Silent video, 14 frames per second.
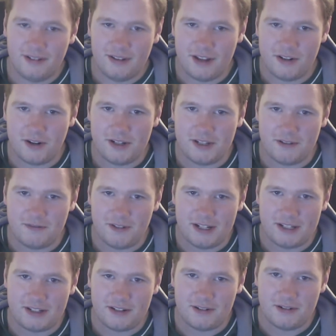the choice of
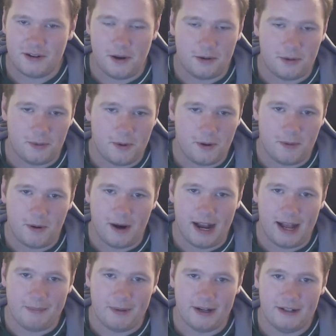Rust or Total War
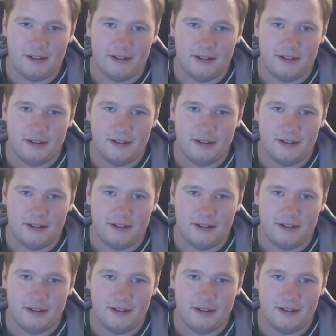Warhammer.